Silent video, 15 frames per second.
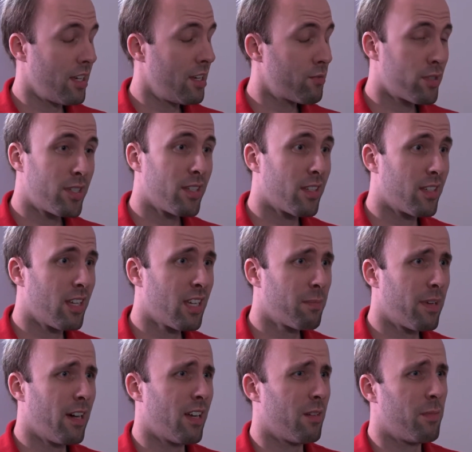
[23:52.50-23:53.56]
interesting to think
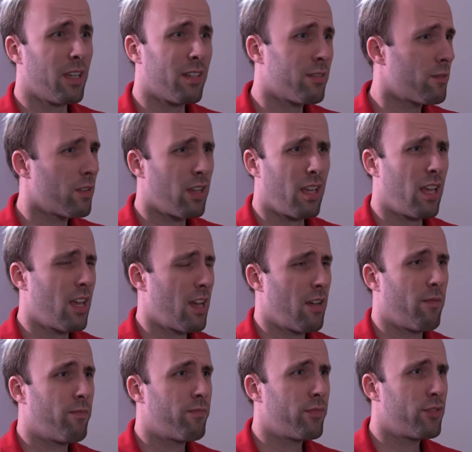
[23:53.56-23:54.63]
about. I mean,
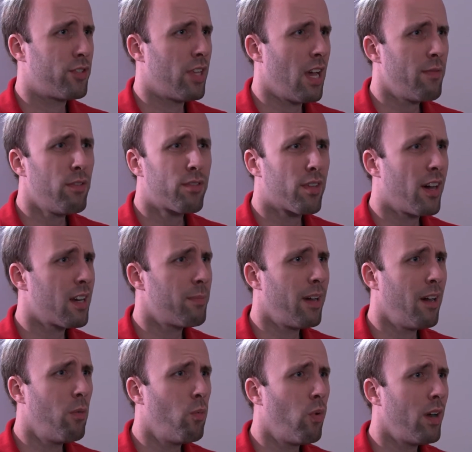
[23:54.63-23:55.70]
have you thought
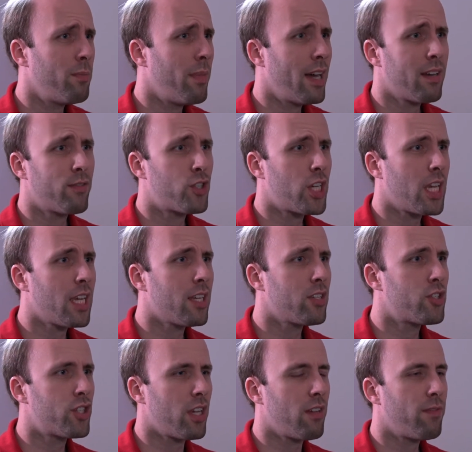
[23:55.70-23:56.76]
about what might have
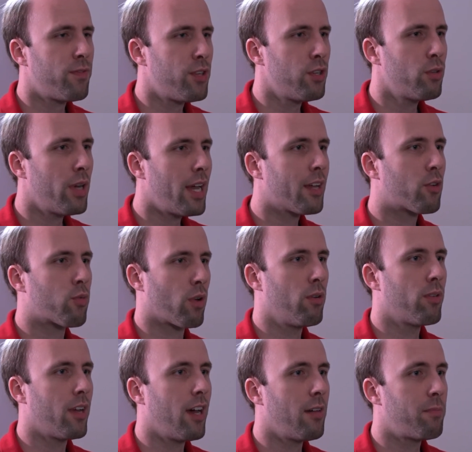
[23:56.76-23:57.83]
changed if you had
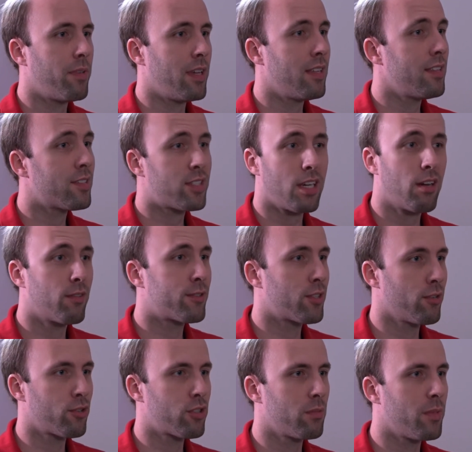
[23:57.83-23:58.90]
grown up in this era of
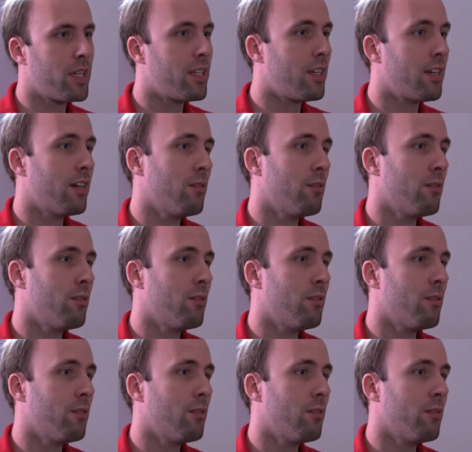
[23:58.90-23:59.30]
social media?